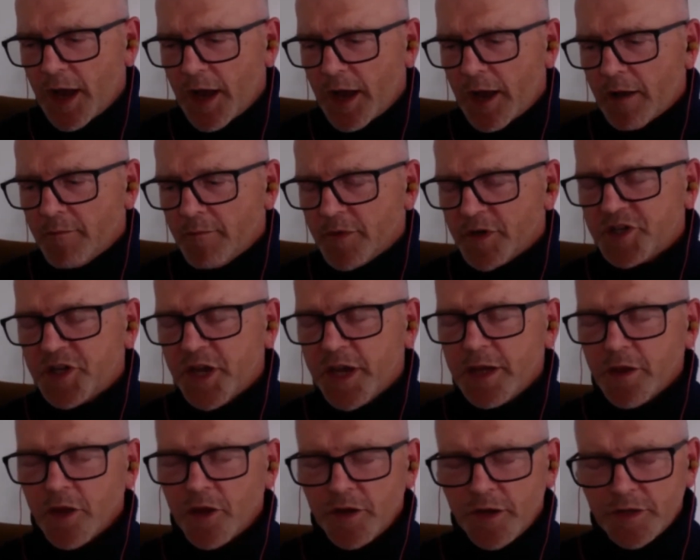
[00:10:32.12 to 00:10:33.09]
machine
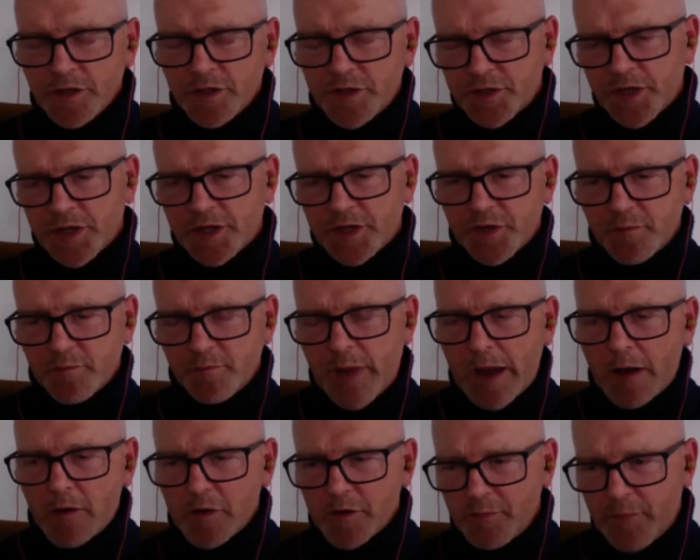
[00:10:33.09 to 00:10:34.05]
learning system
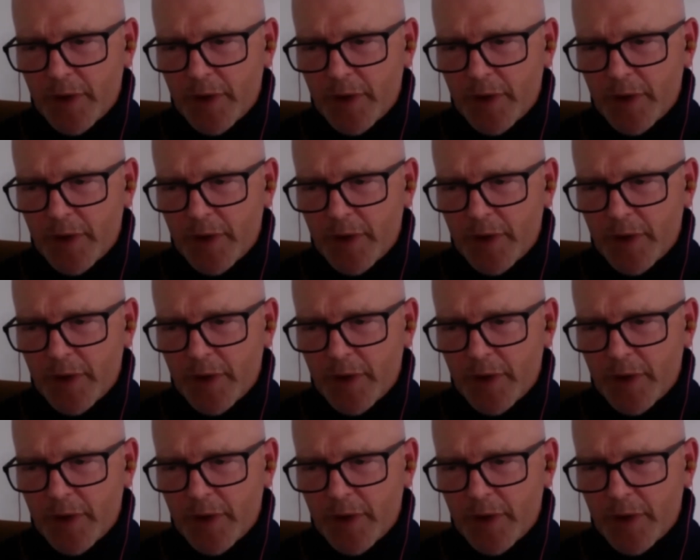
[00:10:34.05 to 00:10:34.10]
powered